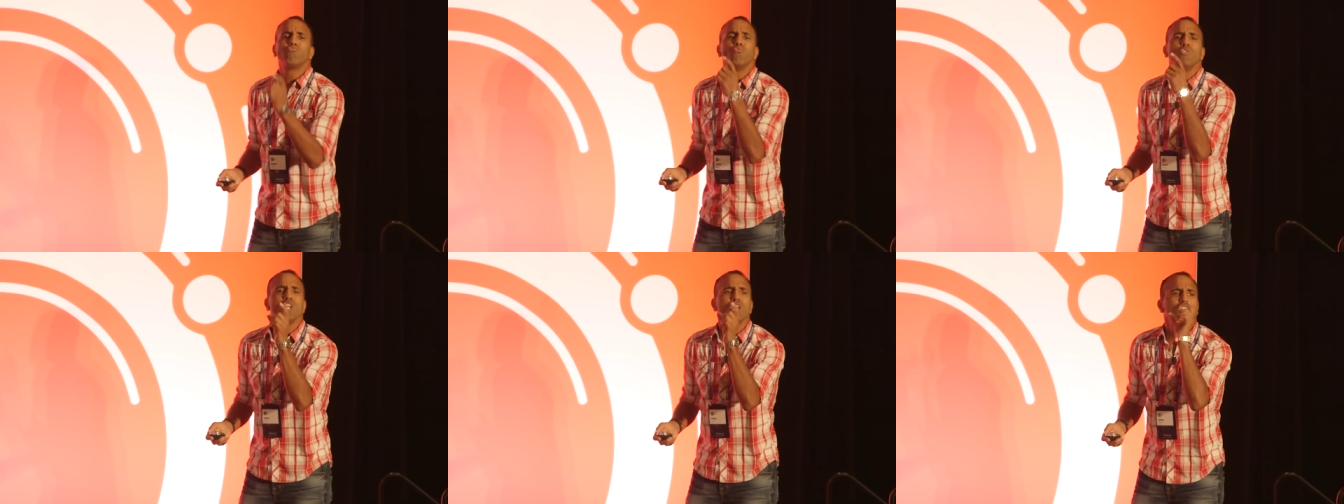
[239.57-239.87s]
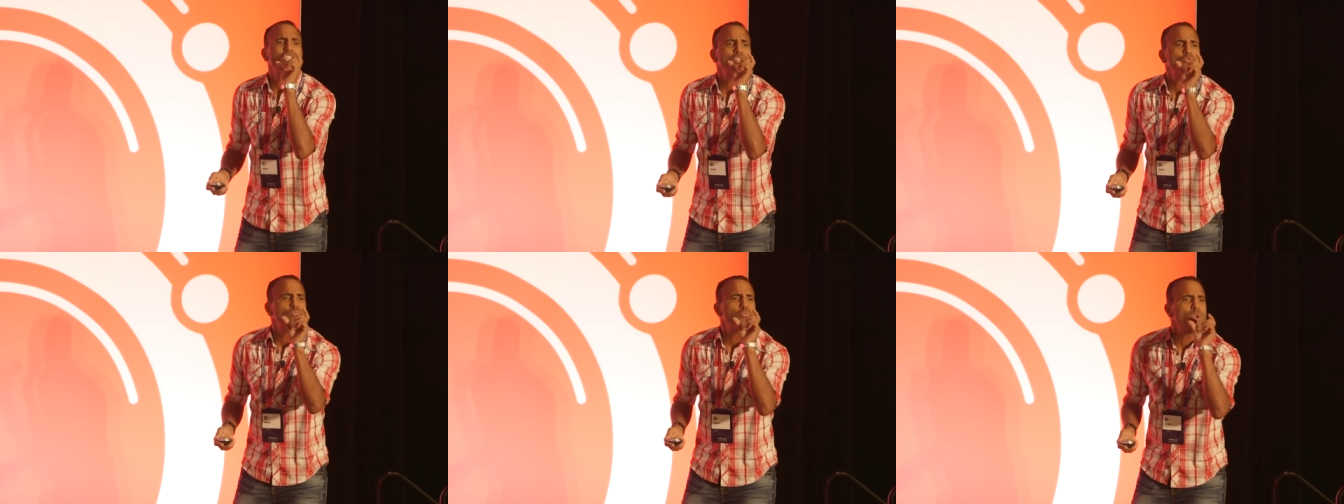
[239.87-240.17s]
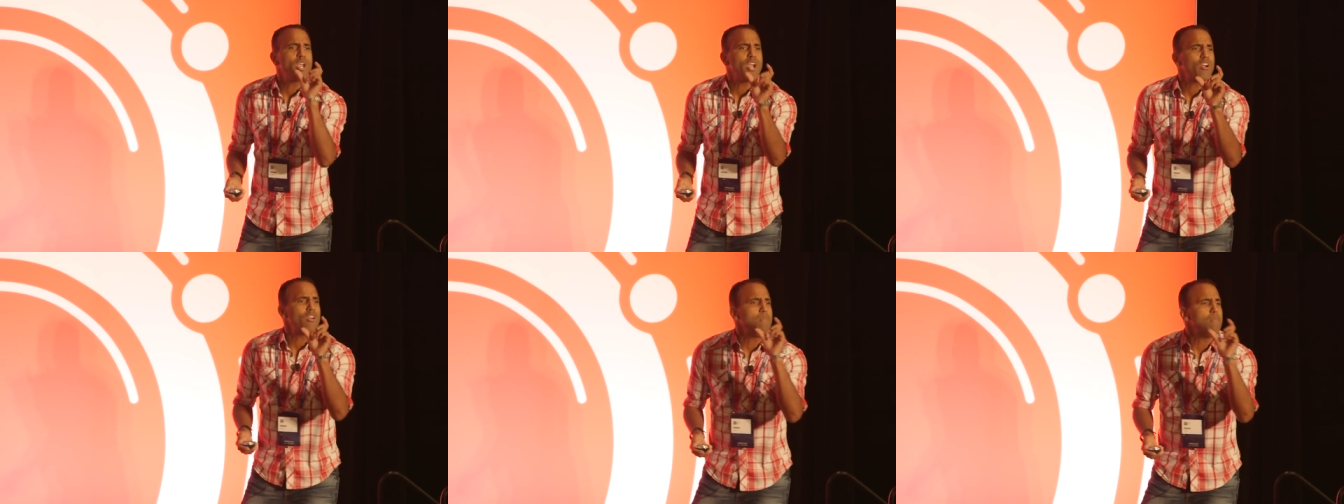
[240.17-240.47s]
really
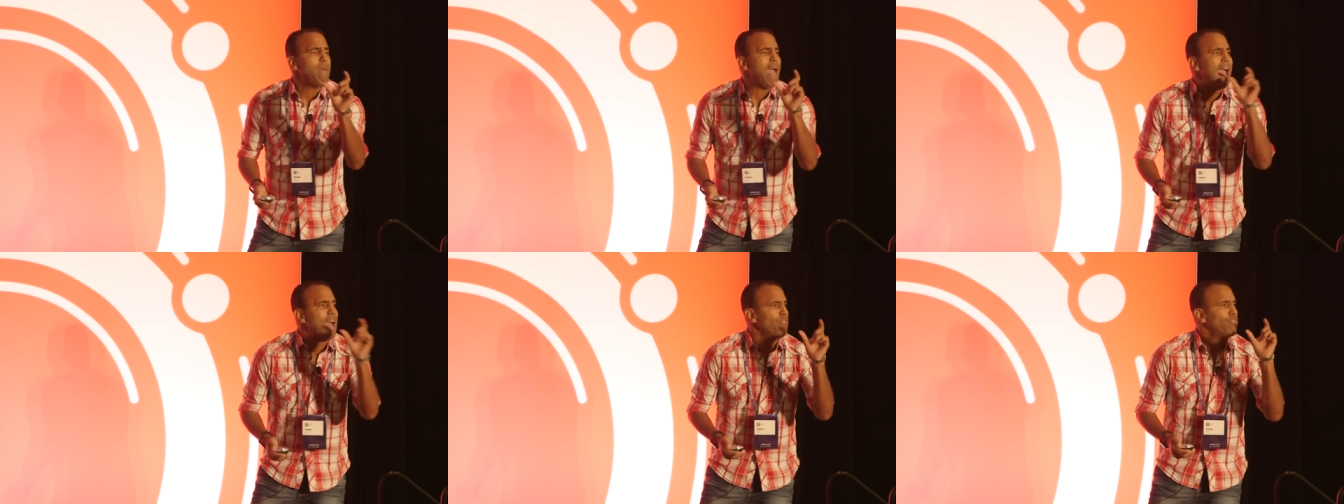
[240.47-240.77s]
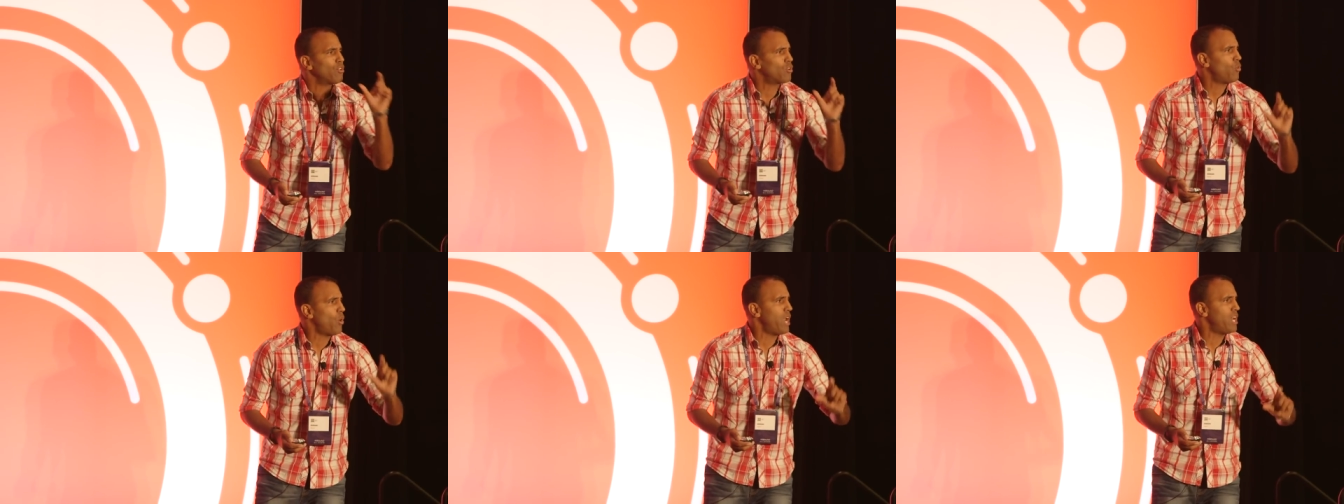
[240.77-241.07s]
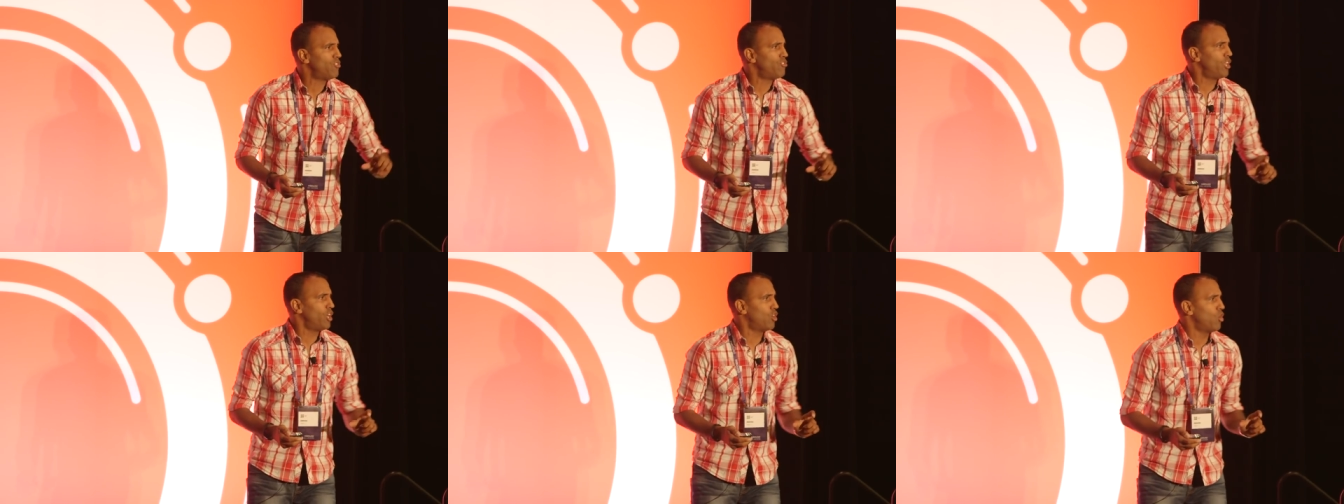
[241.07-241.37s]
weird math
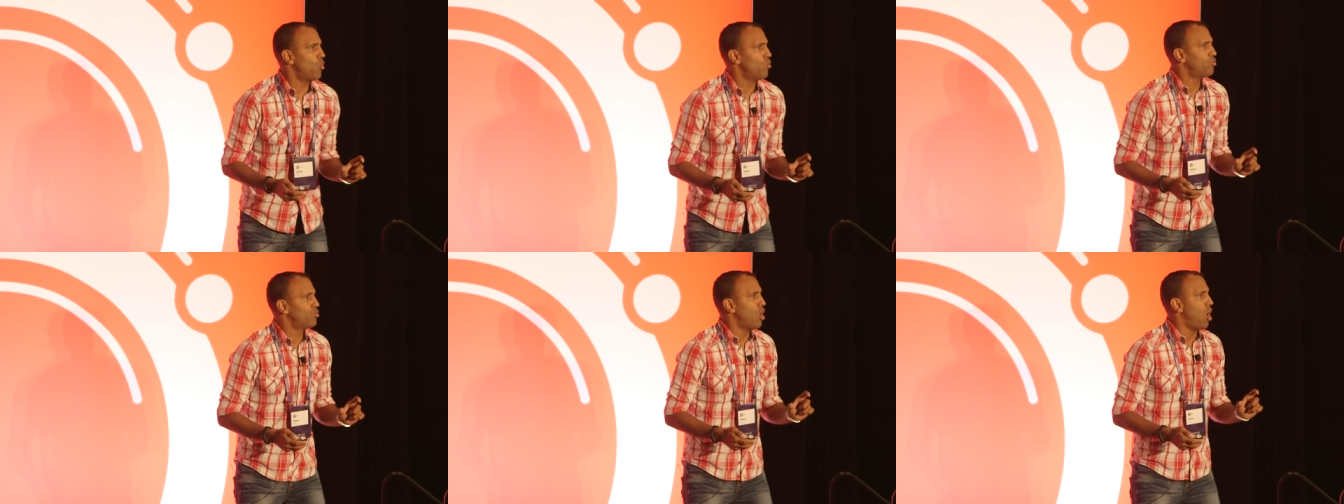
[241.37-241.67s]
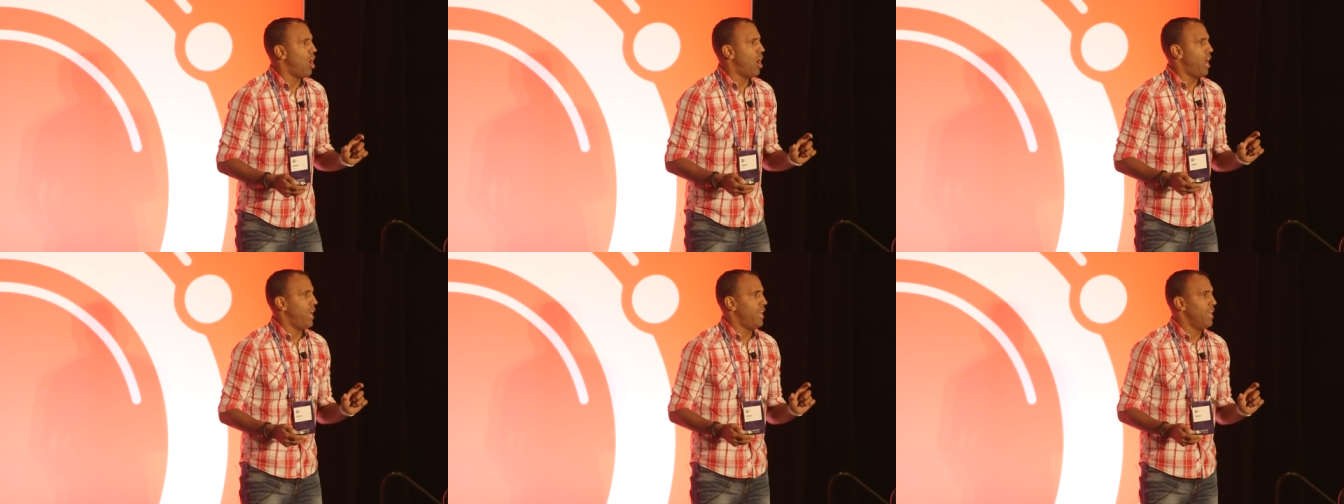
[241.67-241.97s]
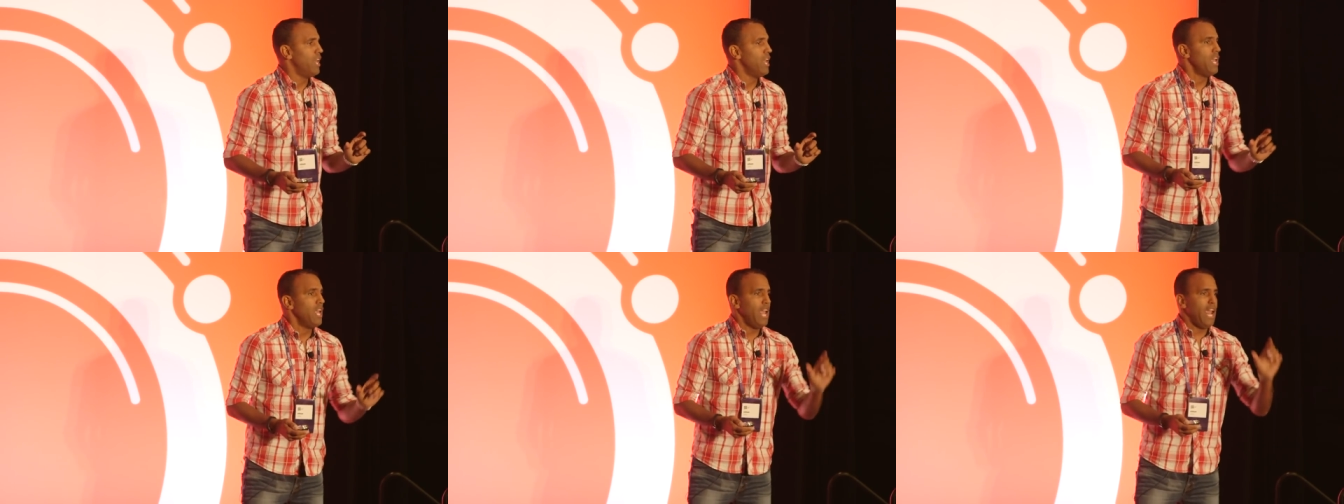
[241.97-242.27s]
equation that goes
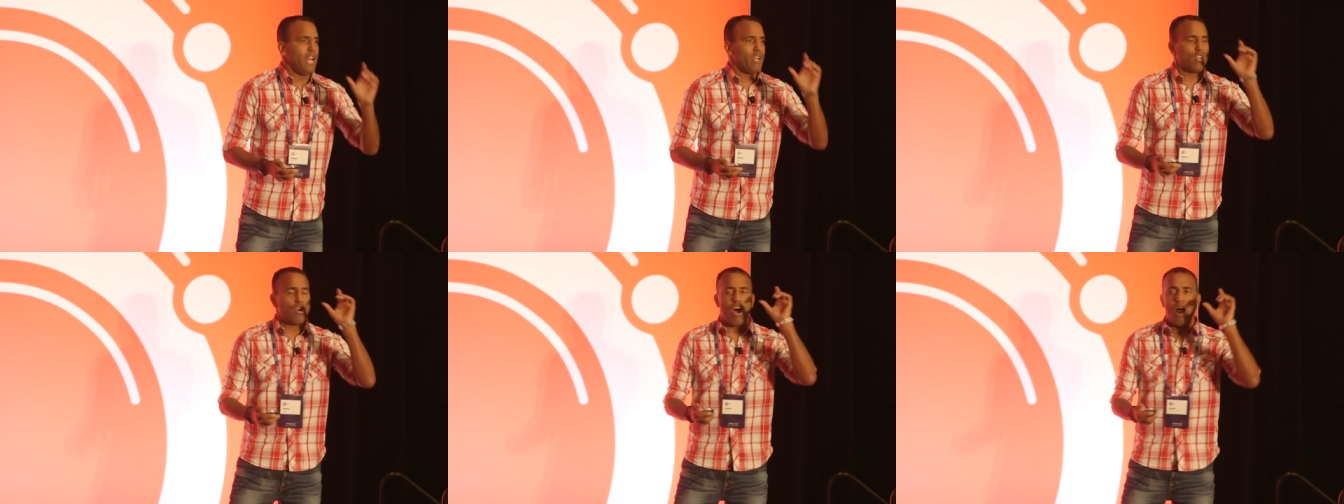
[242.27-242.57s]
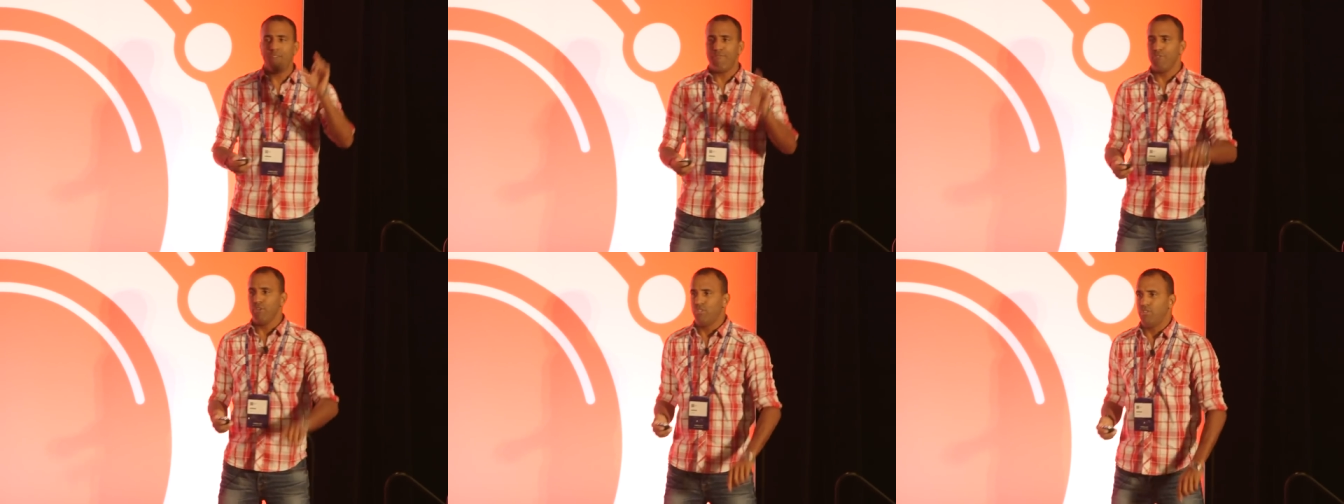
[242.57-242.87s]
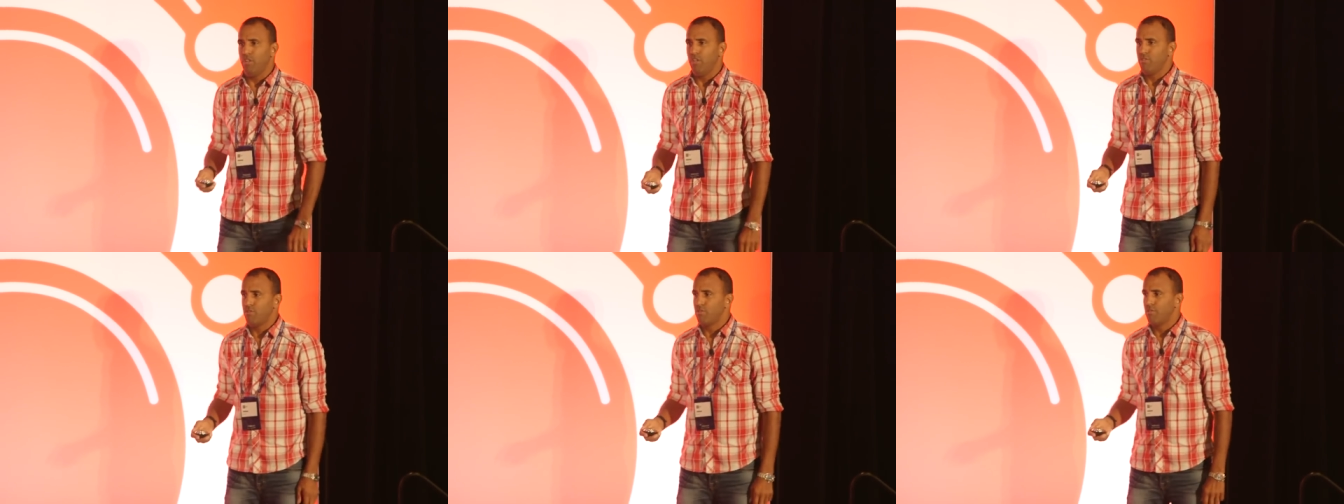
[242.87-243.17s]
on in
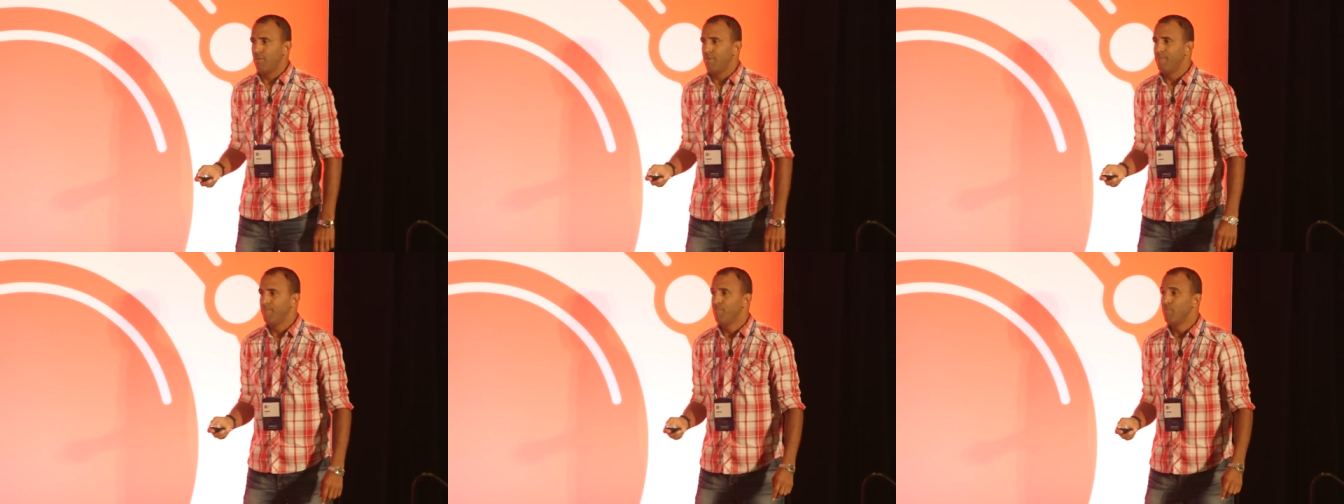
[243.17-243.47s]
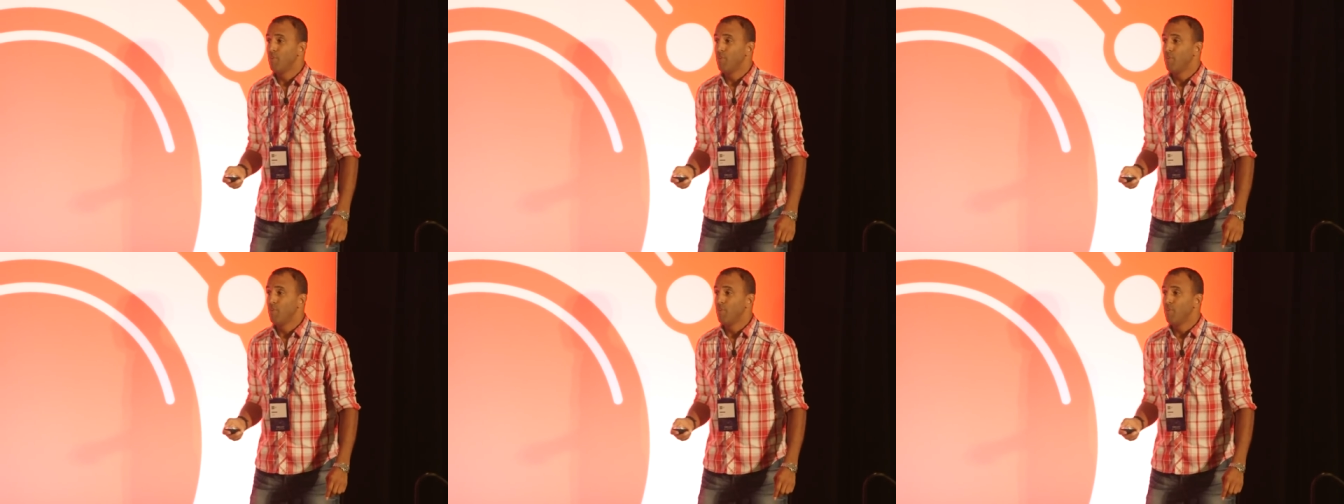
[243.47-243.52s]
conferences.